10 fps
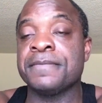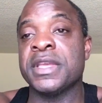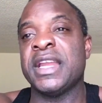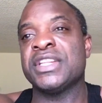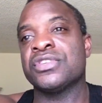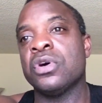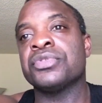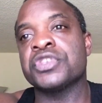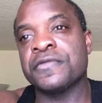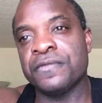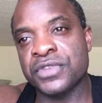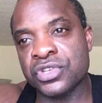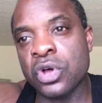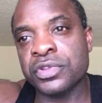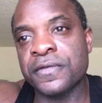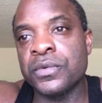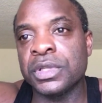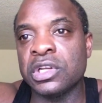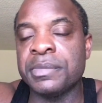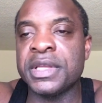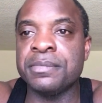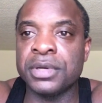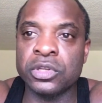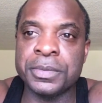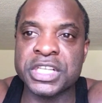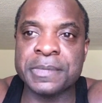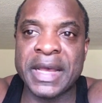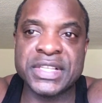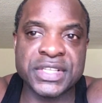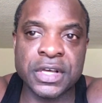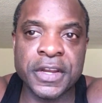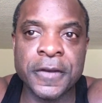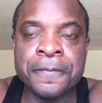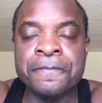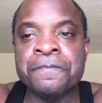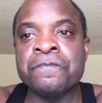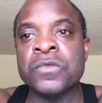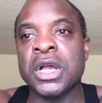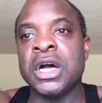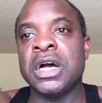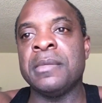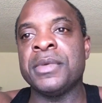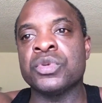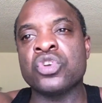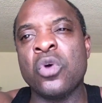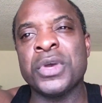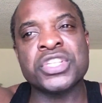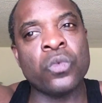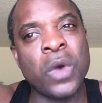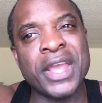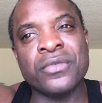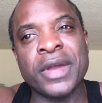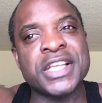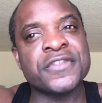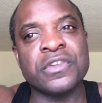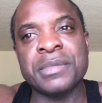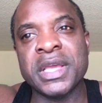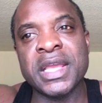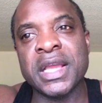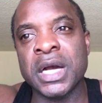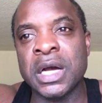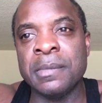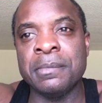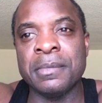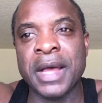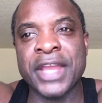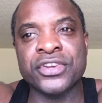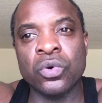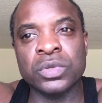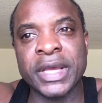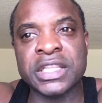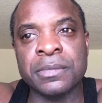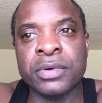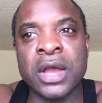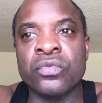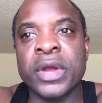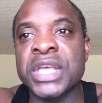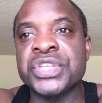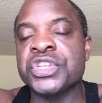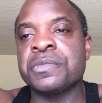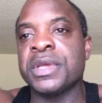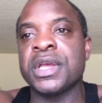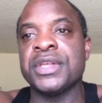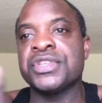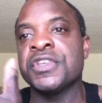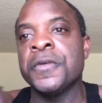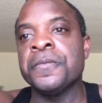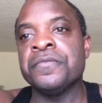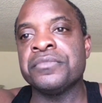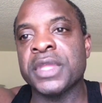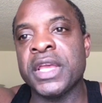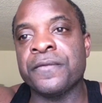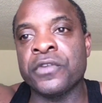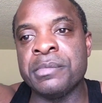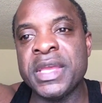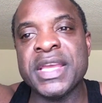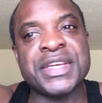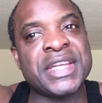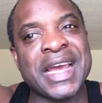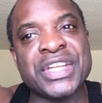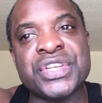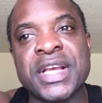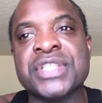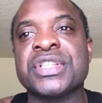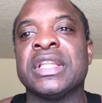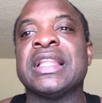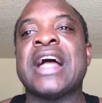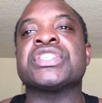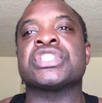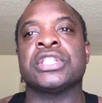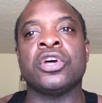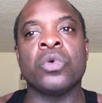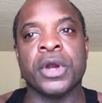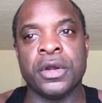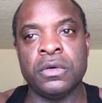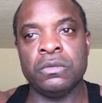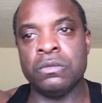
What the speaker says: And I'd salt the food a little bit and put a little bit of spices on it. It was always white rice for me. I don't like the brown rice just because, it digests a lot slower.